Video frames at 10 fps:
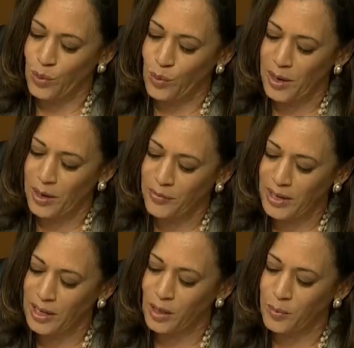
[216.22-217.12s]
aware of
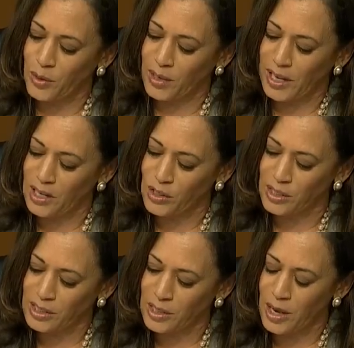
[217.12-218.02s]
any
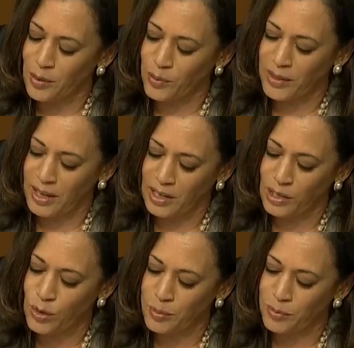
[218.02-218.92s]
communications with any
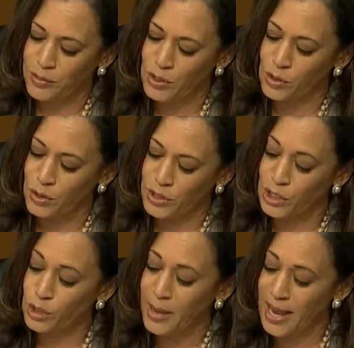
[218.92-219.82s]
Trump officials, or
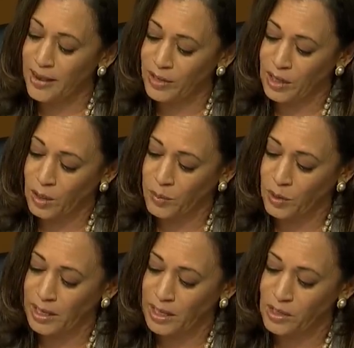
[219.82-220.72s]
did you have any
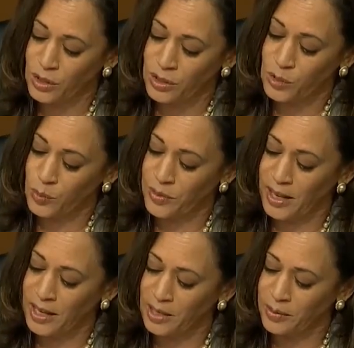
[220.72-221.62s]
communications with
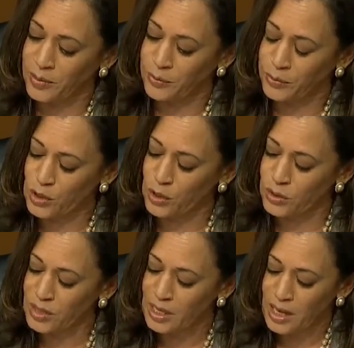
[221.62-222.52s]
any
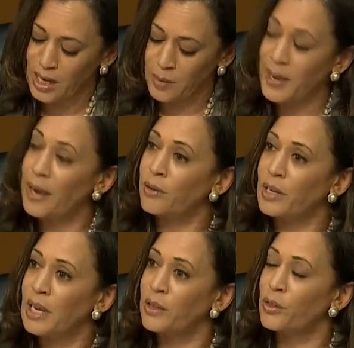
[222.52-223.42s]
officials about
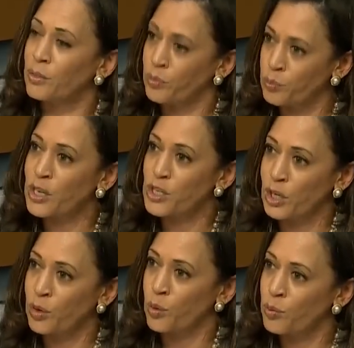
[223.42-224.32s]

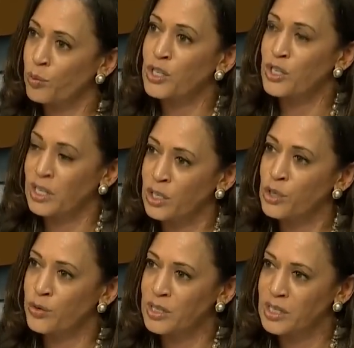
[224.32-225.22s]
Russia or Russian
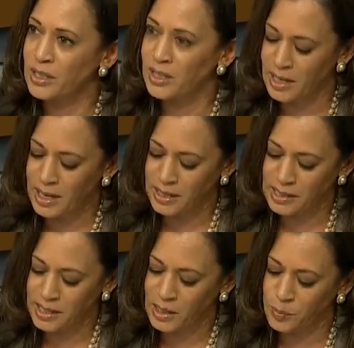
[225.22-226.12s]
interests in the United
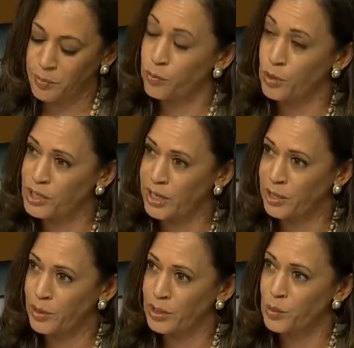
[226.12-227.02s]
States before
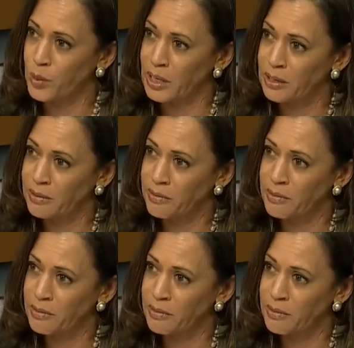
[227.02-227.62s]
January 20th?